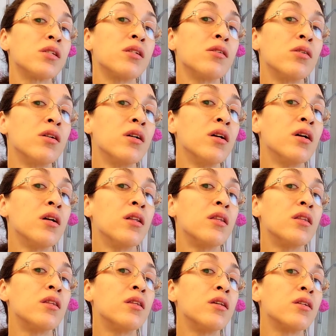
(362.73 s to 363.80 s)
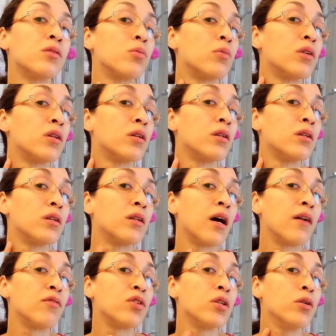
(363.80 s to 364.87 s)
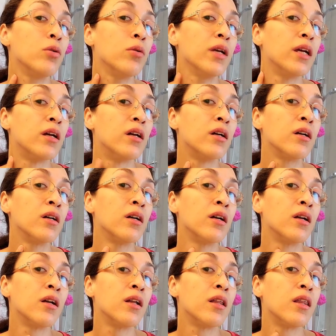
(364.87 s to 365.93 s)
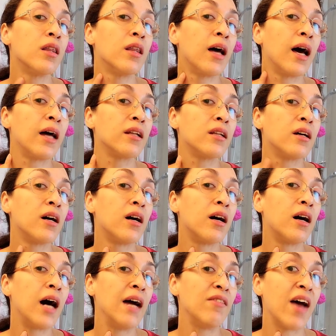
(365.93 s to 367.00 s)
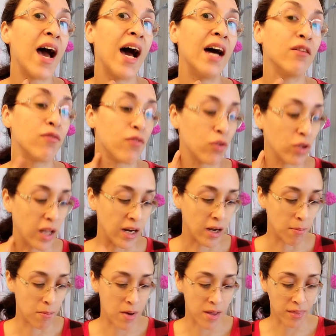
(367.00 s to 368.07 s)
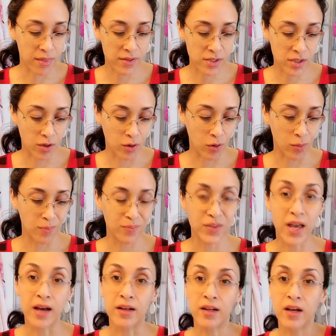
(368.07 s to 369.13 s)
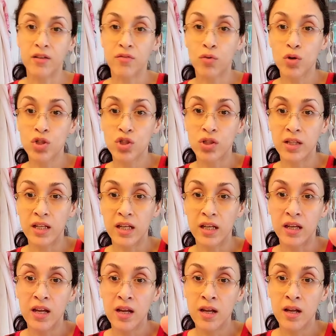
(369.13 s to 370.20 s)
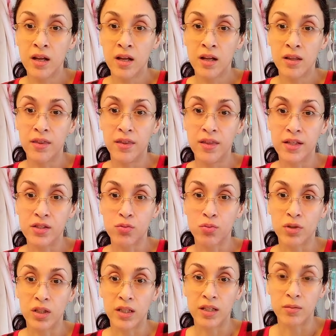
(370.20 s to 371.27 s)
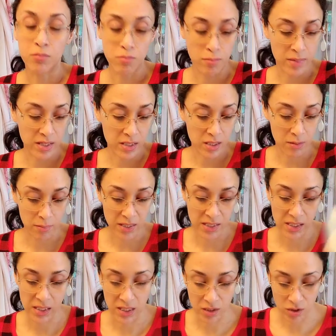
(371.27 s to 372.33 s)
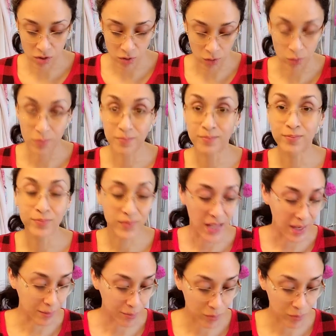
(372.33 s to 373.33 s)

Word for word: still, this one, I have two here that uh, I've had for like a month. So yeah, unfortunately, this really messed up my skin. So yeah,